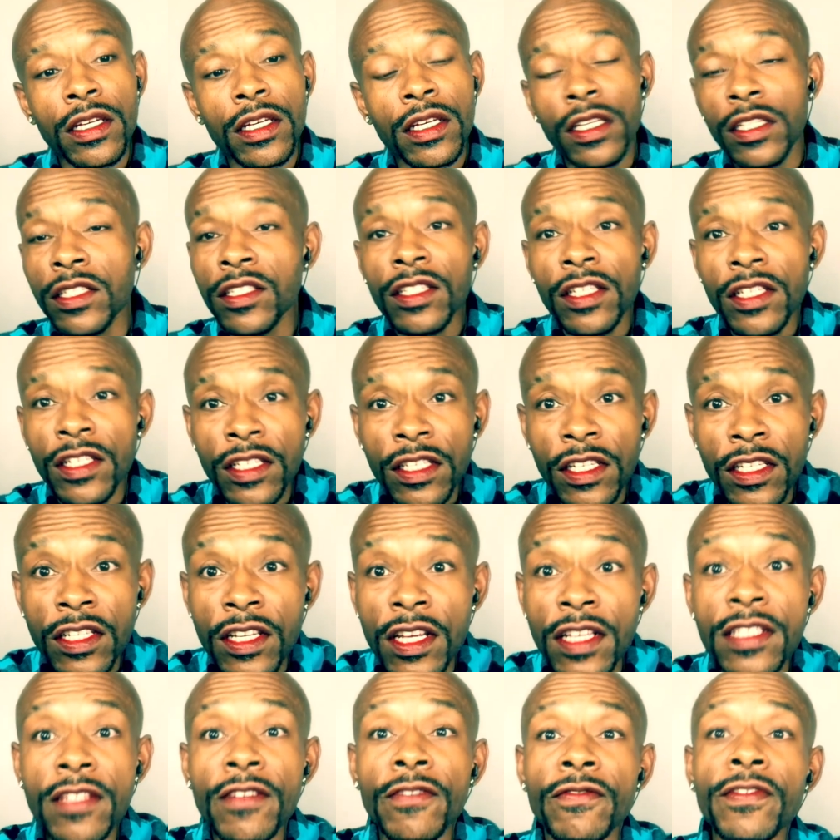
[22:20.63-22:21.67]
It's just it
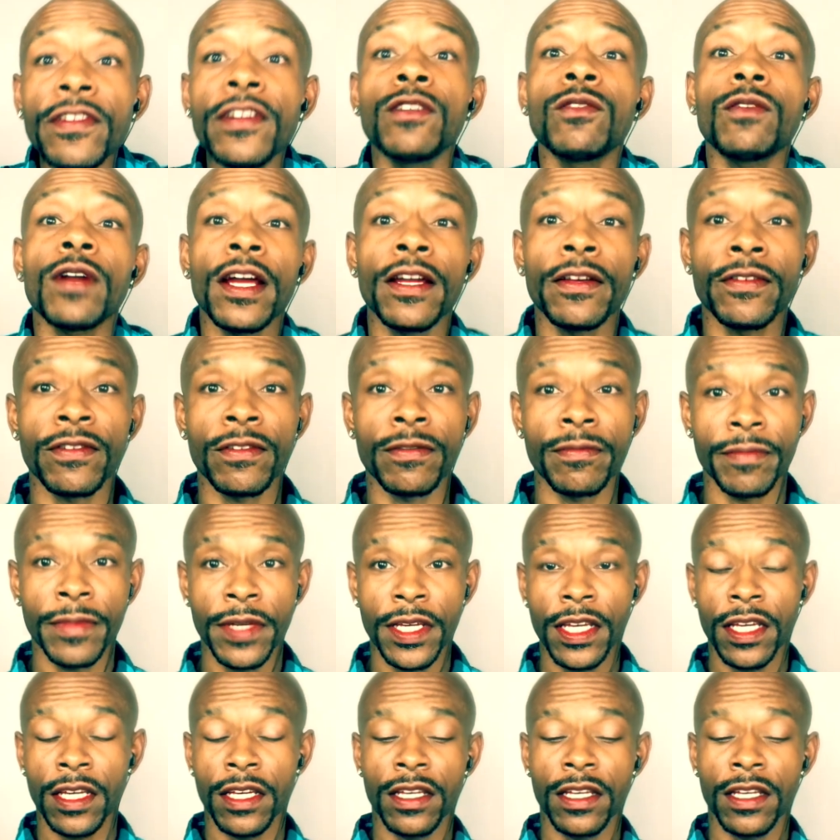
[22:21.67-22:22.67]
doesn't feel right for me.